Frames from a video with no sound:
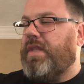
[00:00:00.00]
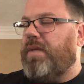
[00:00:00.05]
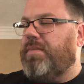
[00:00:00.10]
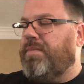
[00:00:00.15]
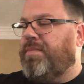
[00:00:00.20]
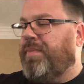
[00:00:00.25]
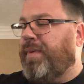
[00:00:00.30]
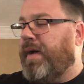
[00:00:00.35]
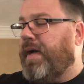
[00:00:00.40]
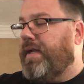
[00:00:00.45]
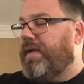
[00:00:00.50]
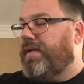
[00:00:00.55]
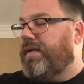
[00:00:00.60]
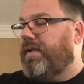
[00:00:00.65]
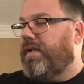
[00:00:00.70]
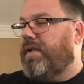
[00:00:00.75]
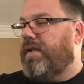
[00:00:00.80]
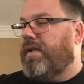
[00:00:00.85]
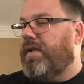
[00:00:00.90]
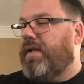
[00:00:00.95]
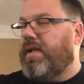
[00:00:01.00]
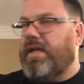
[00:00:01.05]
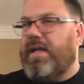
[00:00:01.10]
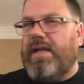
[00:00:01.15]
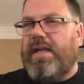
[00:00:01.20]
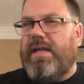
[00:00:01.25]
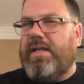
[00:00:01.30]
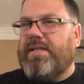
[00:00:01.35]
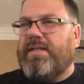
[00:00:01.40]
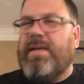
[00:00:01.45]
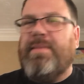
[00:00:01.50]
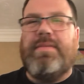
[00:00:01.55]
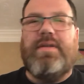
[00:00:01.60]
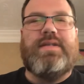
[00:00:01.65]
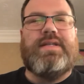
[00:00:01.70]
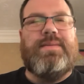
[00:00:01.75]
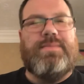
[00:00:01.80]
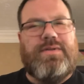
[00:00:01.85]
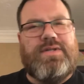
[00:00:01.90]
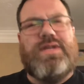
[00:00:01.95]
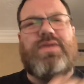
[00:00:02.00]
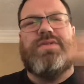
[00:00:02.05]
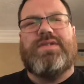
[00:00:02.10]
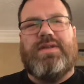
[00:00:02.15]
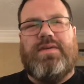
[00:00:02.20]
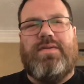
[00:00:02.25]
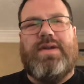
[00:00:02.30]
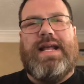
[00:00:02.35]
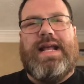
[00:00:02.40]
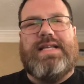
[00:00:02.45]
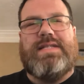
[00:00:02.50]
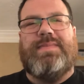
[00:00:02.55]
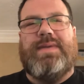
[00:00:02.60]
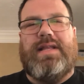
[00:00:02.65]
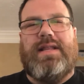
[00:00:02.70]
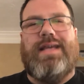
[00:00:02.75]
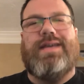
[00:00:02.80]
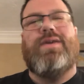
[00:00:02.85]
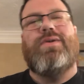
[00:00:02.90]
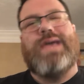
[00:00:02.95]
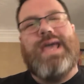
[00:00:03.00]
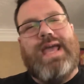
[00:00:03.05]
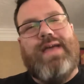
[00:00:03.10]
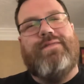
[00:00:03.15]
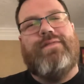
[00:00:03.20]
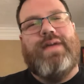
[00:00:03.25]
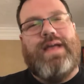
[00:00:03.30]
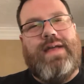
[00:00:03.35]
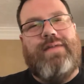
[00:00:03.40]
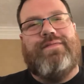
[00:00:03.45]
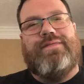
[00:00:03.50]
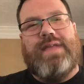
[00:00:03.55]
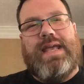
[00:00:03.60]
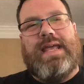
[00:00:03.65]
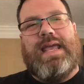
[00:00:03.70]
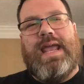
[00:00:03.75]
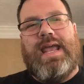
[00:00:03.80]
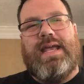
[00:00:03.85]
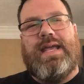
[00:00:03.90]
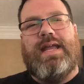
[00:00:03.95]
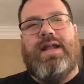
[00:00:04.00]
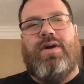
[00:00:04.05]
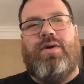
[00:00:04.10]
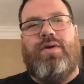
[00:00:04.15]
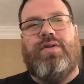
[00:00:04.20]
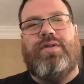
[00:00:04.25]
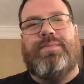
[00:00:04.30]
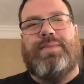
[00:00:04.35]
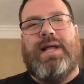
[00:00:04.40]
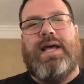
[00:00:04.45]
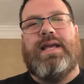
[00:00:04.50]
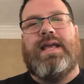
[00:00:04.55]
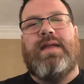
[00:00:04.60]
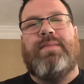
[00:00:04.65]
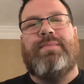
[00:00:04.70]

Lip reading: but. So someone asked me, like, okay, if they can't get a hold of Blockade